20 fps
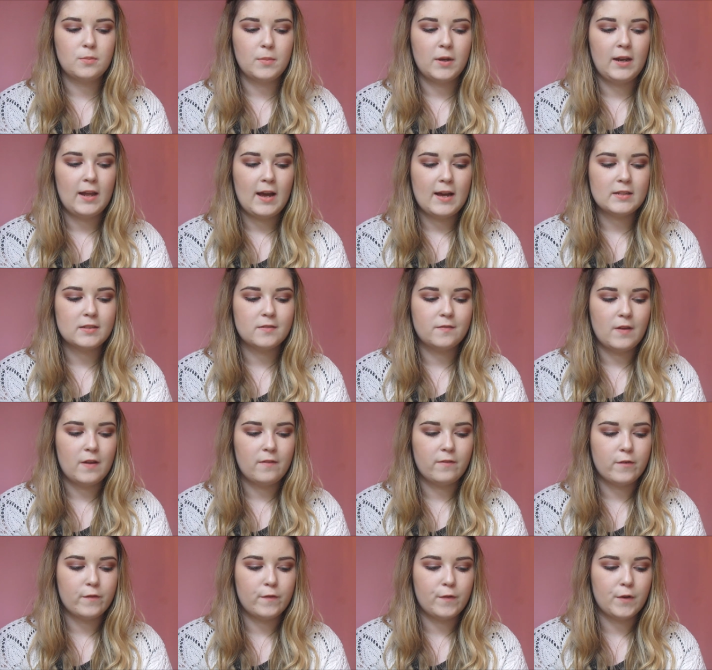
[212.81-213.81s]
my last
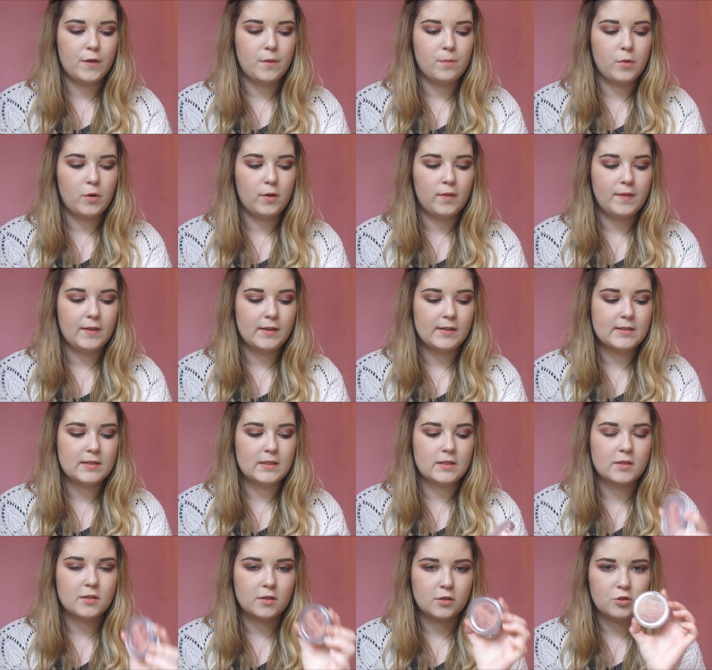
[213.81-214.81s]
favourite for the month is
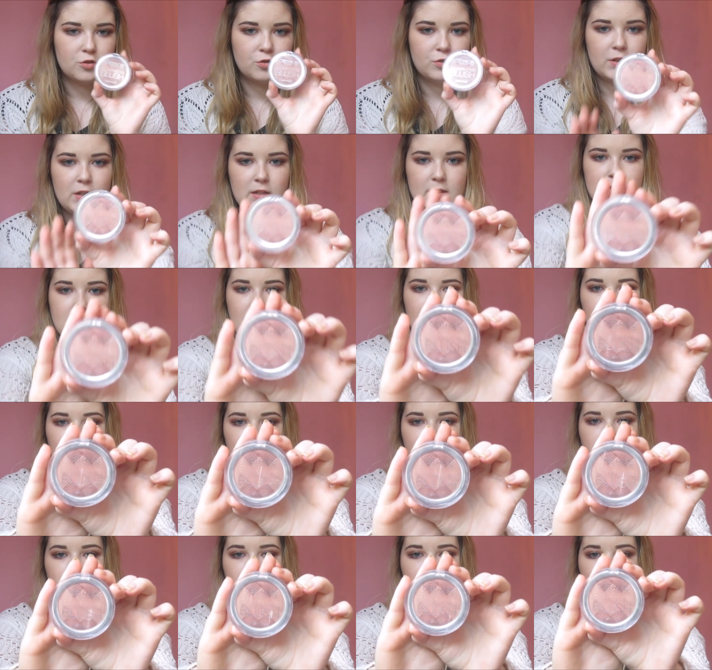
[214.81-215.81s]
this Catrice
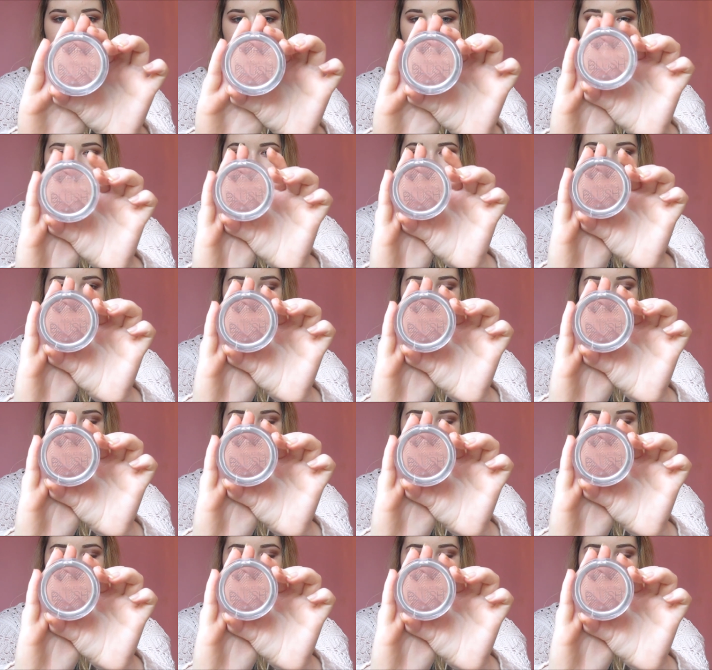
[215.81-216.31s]
Illuminating